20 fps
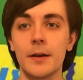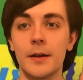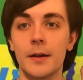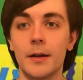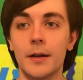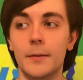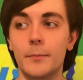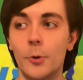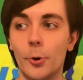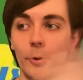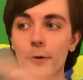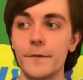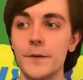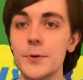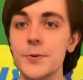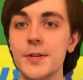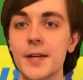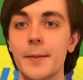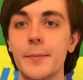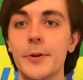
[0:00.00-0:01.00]
More
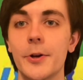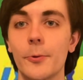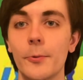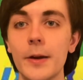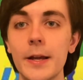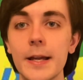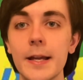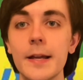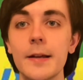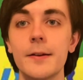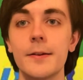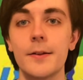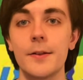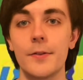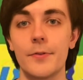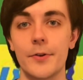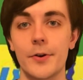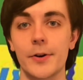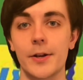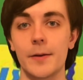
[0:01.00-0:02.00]
reviews coming your way.
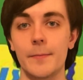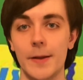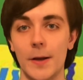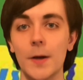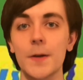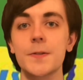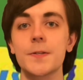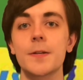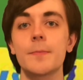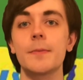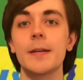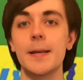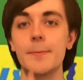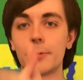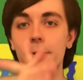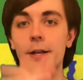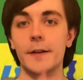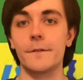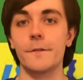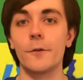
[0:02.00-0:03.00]
They're going to be awesome. Keep
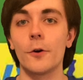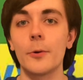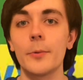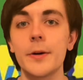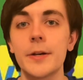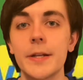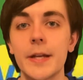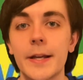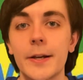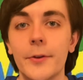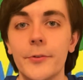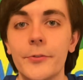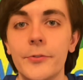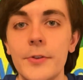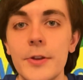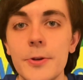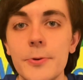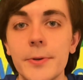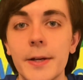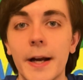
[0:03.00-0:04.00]
looking forward, and I'll
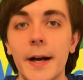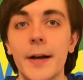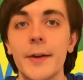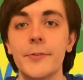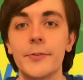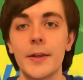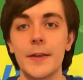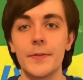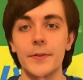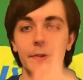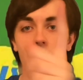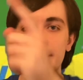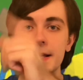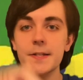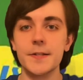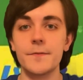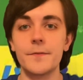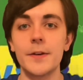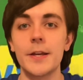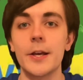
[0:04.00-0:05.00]
see you guys in the
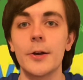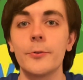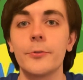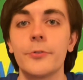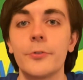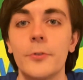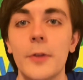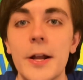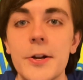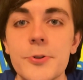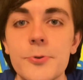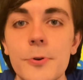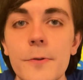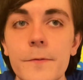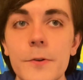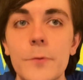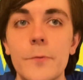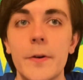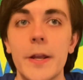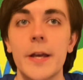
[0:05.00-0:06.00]
next video slash
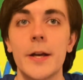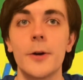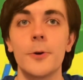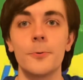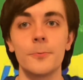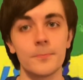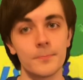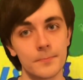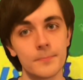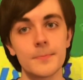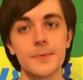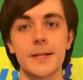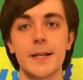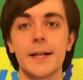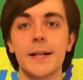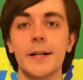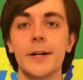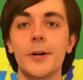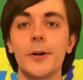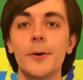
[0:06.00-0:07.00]
review video. Take
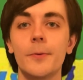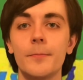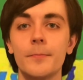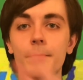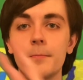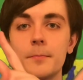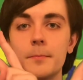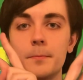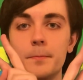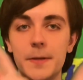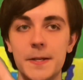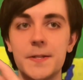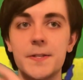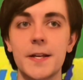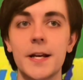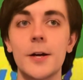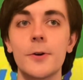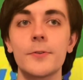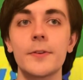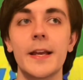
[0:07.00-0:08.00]
care, peace
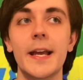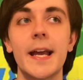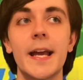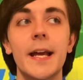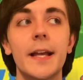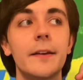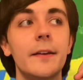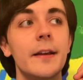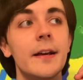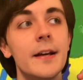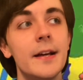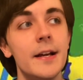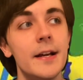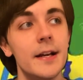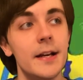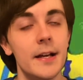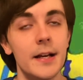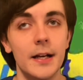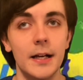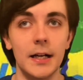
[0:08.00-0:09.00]
out, and
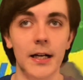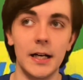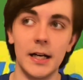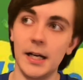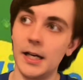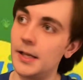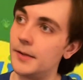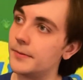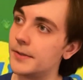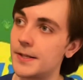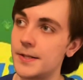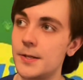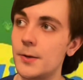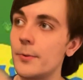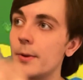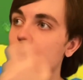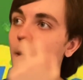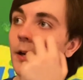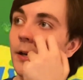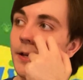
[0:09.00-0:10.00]
uh,
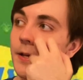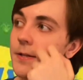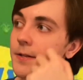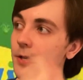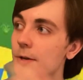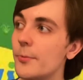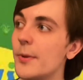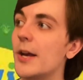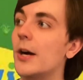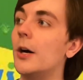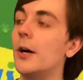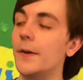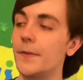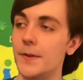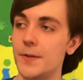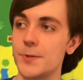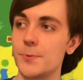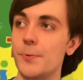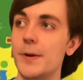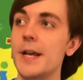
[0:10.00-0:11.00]
continuing, on, continuing on
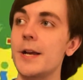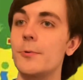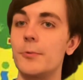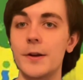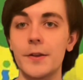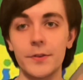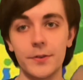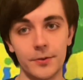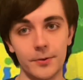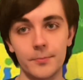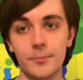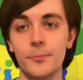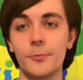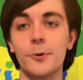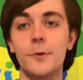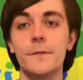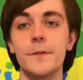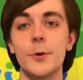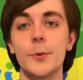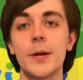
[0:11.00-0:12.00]
this week with
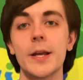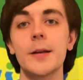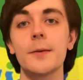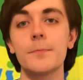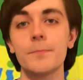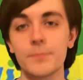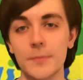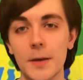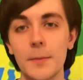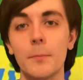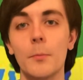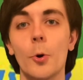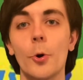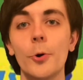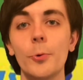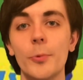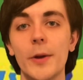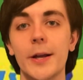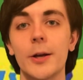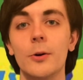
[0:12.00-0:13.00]
reviewing more
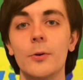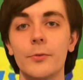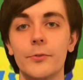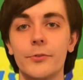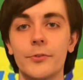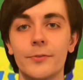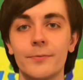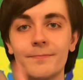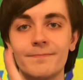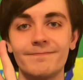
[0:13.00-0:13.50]
Wiggles.